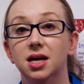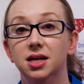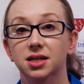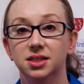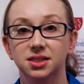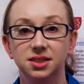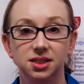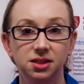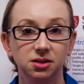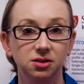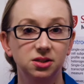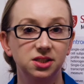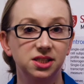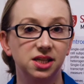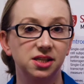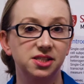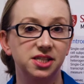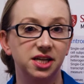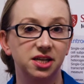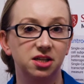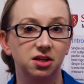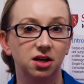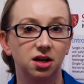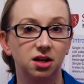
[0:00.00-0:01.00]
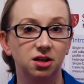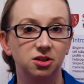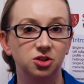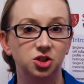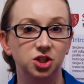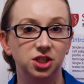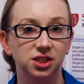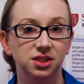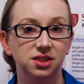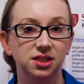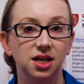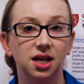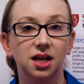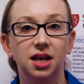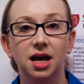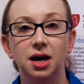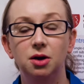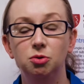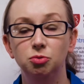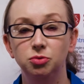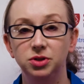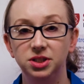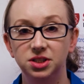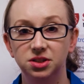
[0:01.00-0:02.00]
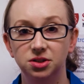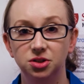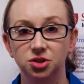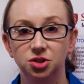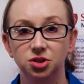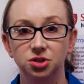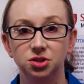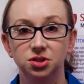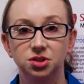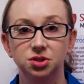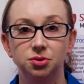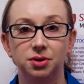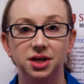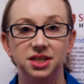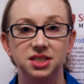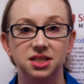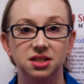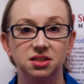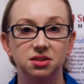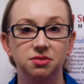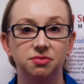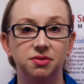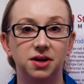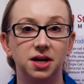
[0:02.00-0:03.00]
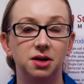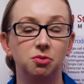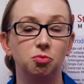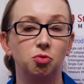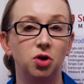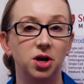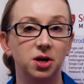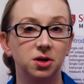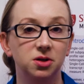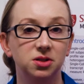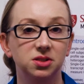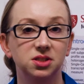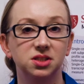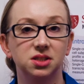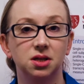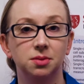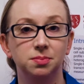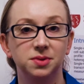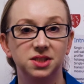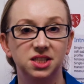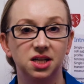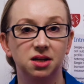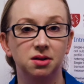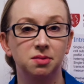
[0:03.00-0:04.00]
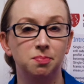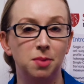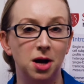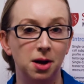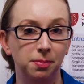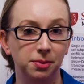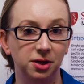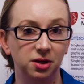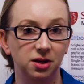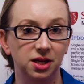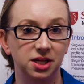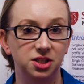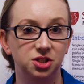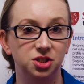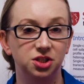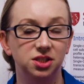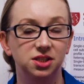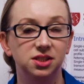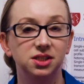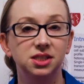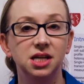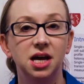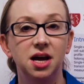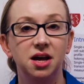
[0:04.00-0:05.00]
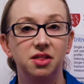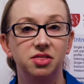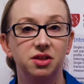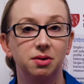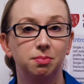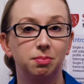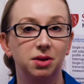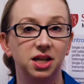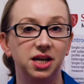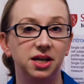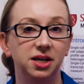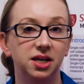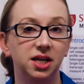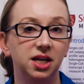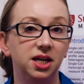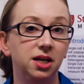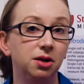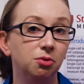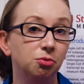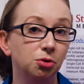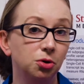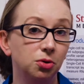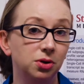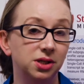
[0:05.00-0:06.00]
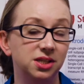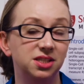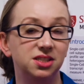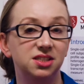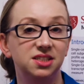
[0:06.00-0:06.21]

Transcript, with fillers: Single-cell technologies allow researchers to identify rare subcell populations that play a key role in